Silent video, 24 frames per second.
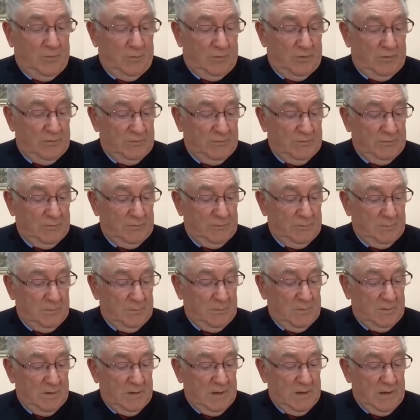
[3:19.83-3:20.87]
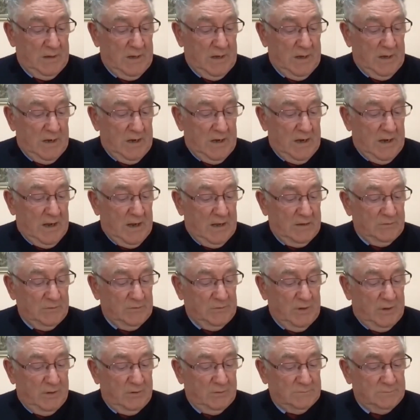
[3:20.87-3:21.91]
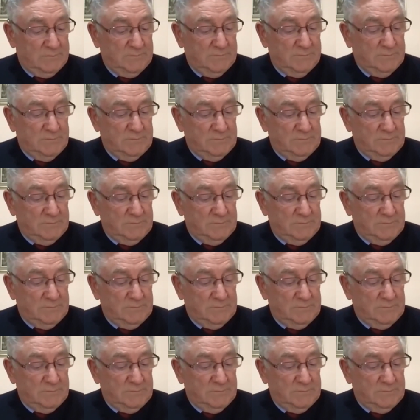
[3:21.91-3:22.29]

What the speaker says: for us. And so